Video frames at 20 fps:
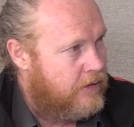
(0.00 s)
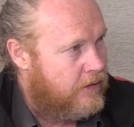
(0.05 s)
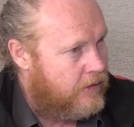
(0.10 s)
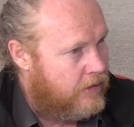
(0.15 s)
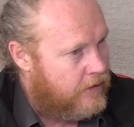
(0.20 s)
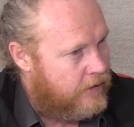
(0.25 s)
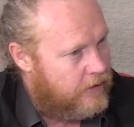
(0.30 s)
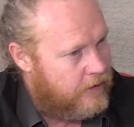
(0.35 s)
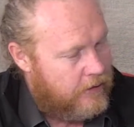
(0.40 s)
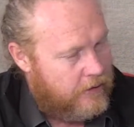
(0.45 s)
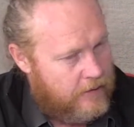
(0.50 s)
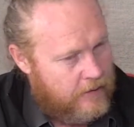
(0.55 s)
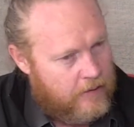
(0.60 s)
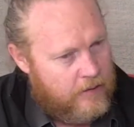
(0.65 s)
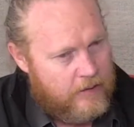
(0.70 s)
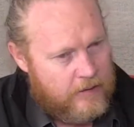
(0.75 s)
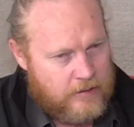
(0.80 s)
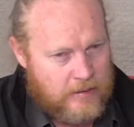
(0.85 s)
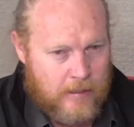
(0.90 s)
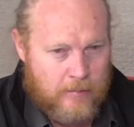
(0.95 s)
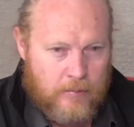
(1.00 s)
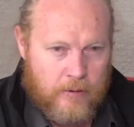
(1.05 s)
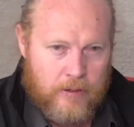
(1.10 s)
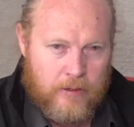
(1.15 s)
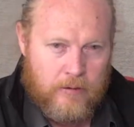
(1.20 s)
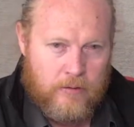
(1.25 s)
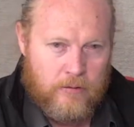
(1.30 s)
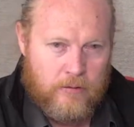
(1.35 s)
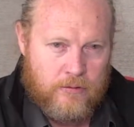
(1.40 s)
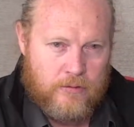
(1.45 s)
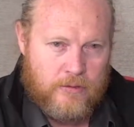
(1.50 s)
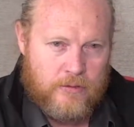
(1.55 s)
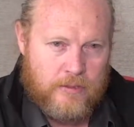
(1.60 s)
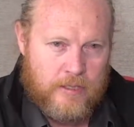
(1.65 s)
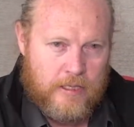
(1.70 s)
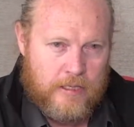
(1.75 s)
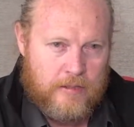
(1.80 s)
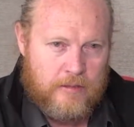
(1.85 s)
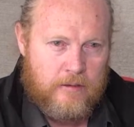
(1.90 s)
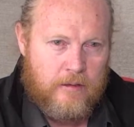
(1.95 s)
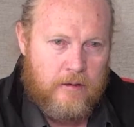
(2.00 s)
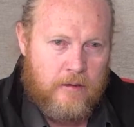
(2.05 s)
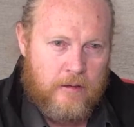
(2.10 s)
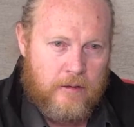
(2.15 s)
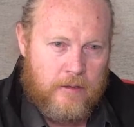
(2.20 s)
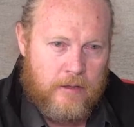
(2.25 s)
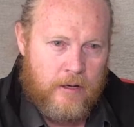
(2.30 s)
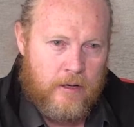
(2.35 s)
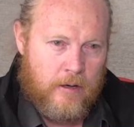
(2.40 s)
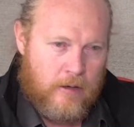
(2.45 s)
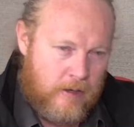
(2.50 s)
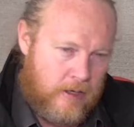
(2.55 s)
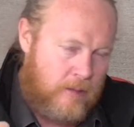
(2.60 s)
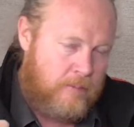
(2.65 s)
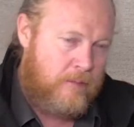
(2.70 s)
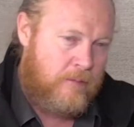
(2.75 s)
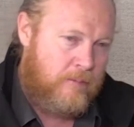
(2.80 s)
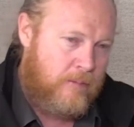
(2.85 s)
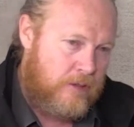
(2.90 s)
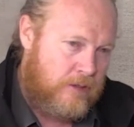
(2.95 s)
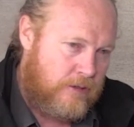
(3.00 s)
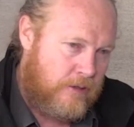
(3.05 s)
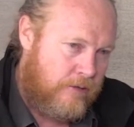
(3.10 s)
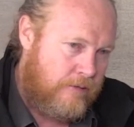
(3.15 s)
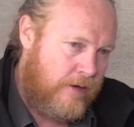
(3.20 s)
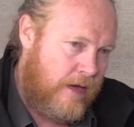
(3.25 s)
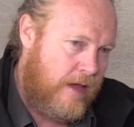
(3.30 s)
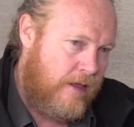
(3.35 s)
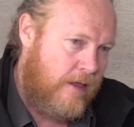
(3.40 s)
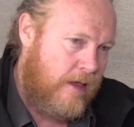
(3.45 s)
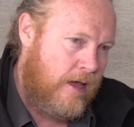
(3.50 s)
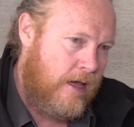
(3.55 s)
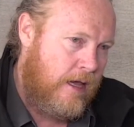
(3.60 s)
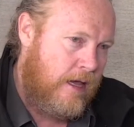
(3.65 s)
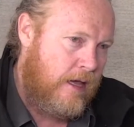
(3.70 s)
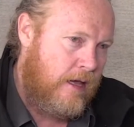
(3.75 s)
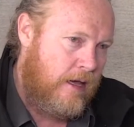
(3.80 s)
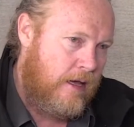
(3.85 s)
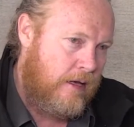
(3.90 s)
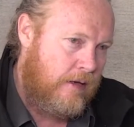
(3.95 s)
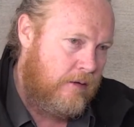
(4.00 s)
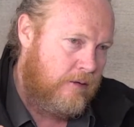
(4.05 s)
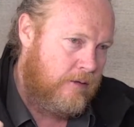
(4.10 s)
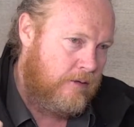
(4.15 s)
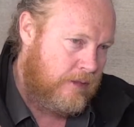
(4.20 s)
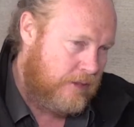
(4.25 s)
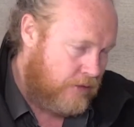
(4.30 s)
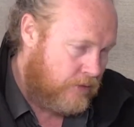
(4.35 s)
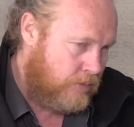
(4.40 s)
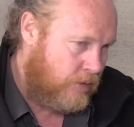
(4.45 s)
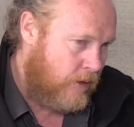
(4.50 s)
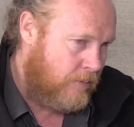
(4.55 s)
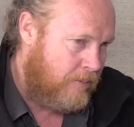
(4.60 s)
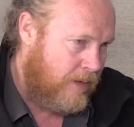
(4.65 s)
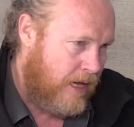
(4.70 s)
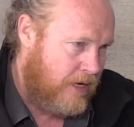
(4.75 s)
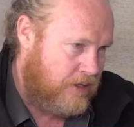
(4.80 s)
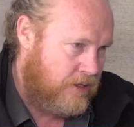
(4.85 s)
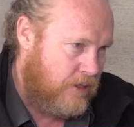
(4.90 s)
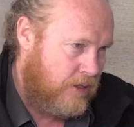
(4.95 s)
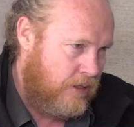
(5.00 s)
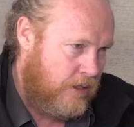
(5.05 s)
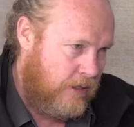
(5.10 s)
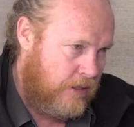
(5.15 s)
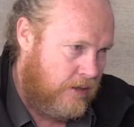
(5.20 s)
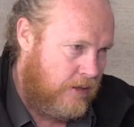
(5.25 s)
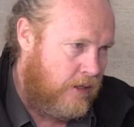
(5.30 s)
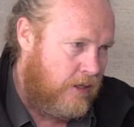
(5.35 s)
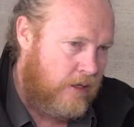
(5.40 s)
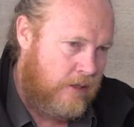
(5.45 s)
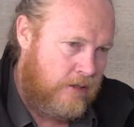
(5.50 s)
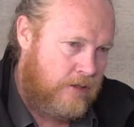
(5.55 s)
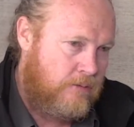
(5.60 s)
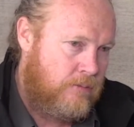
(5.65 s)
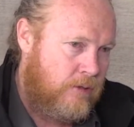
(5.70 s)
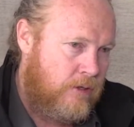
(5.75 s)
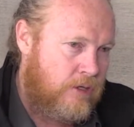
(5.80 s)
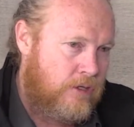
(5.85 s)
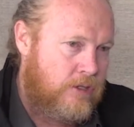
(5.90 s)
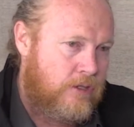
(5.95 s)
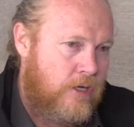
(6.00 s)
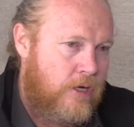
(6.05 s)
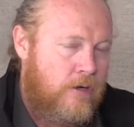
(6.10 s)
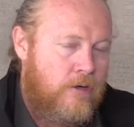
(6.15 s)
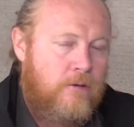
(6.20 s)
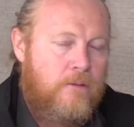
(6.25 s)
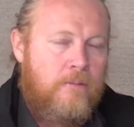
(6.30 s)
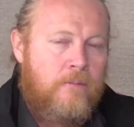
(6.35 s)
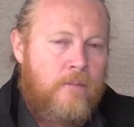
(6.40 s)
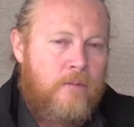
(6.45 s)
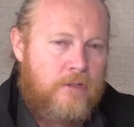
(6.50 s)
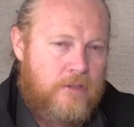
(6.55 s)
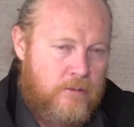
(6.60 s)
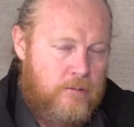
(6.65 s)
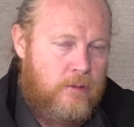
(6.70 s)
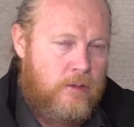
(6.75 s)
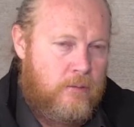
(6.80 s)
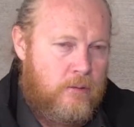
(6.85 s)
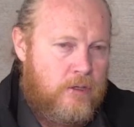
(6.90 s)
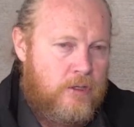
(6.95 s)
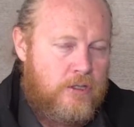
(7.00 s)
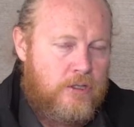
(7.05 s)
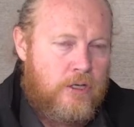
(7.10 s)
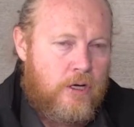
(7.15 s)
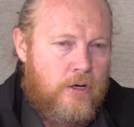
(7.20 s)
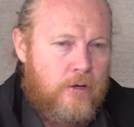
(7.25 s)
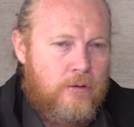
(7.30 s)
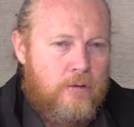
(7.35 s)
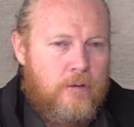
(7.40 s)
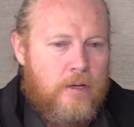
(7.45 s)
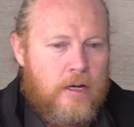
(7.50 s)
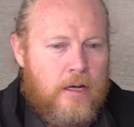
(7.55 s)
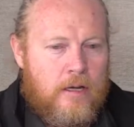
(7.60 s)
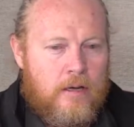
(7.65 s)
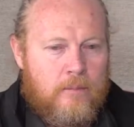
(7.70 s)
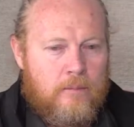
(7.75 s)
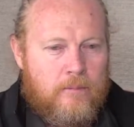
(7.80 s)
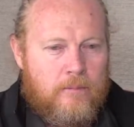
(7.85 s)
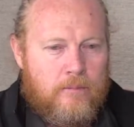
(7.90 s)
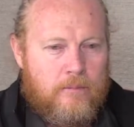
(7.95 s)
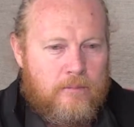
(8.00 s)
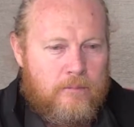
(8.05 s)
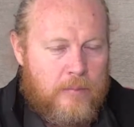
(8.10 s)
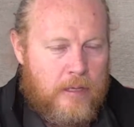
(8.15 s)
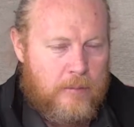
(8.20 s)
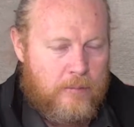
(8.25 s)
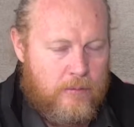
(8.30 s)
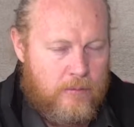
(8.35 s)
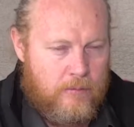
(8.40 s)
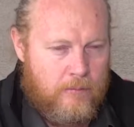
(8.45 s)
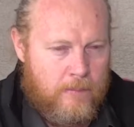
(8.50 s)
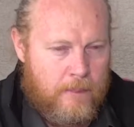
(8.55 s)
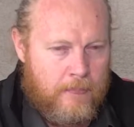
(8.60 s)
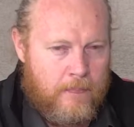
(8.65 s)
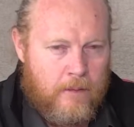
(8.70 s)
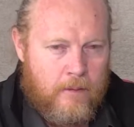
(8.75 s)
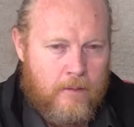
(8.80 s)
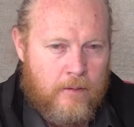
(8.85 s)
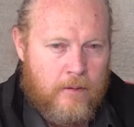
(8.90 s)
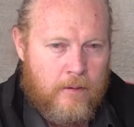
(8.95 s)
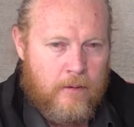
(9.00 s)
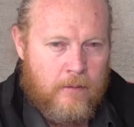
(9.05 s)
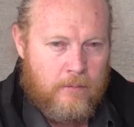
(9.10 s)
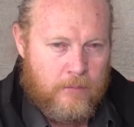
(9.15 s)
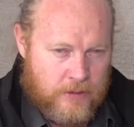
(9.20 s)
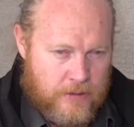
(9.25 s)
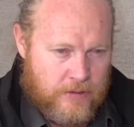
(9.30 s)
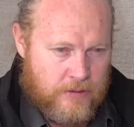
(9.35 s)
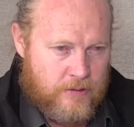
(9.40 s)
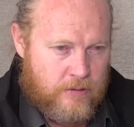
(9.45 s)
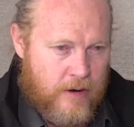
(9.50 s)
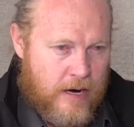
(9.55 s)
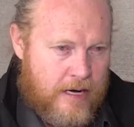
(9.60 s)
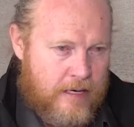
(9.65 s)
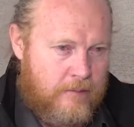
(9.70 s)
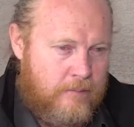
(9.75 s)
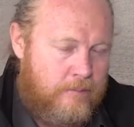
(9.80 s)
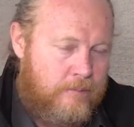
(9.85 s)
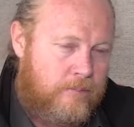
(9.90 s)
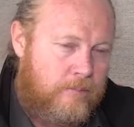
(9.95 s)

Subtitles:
You know, you got somebody who's said, you know, I'm going to put myself out there, and this is what I'm passionate in, and this is what I show. This is what I want to show people, which is great.